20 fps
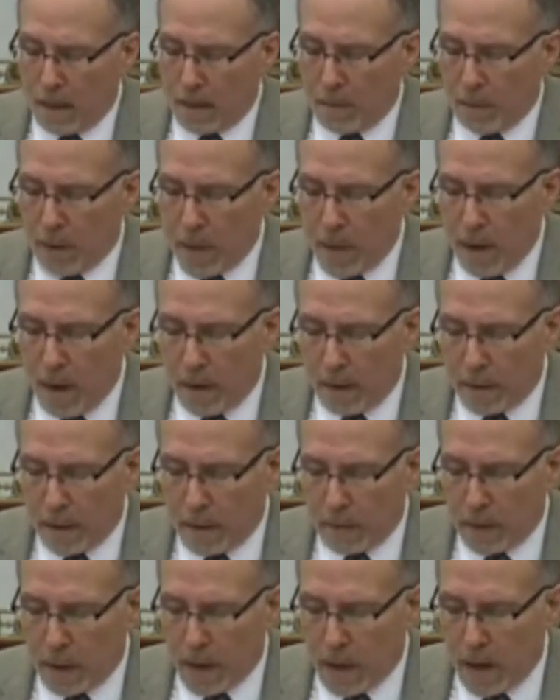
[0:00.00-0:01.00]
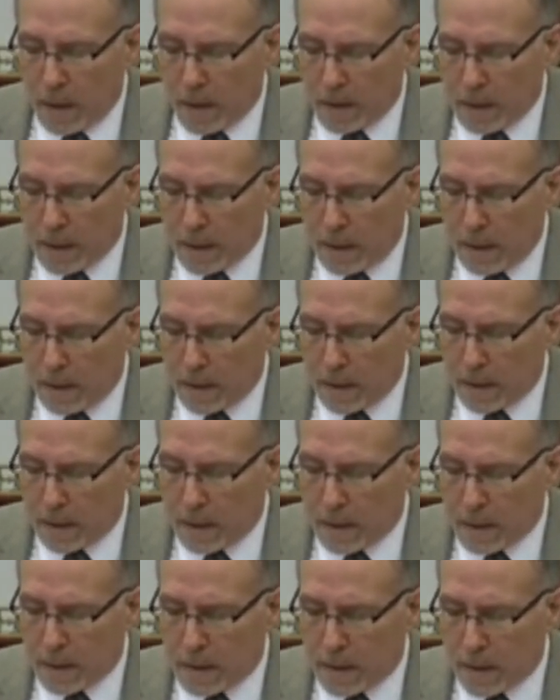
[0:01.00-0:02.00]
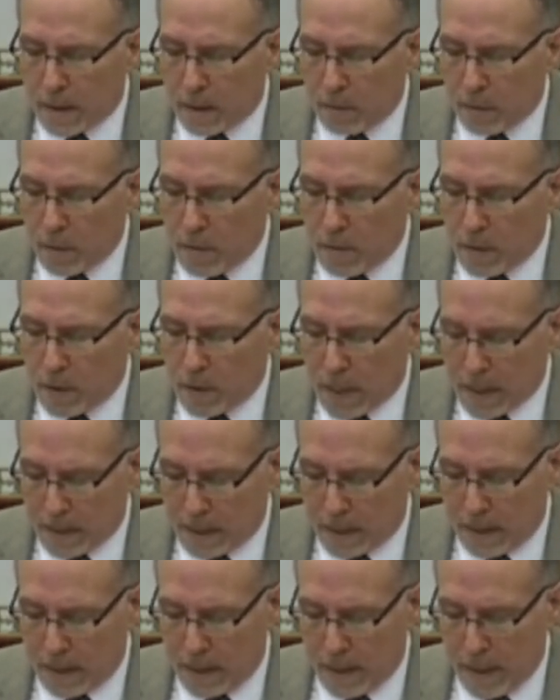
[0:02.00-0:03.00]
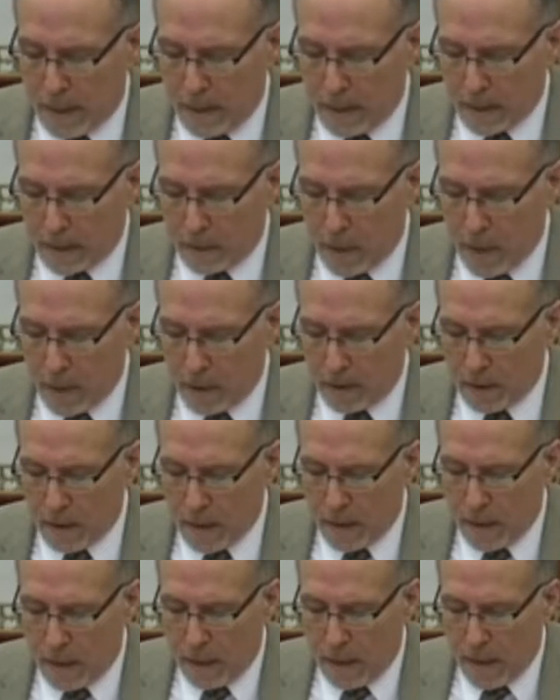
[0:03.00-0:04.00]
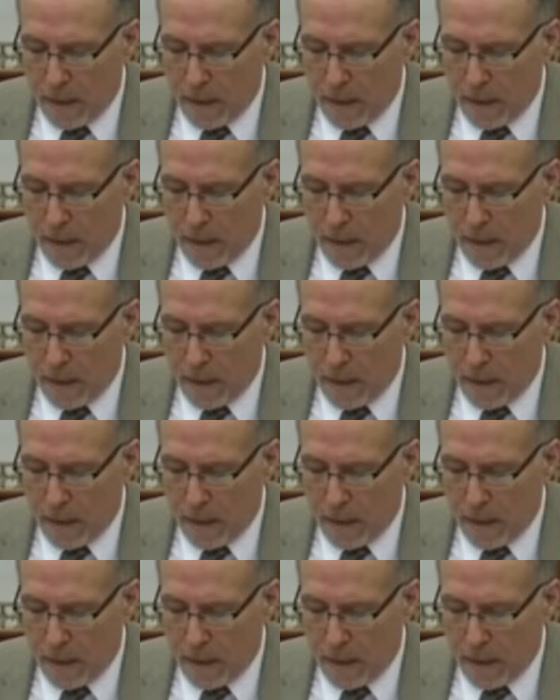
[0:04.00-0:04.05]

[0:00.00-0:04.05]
to bring all their regards into this room with us today as well.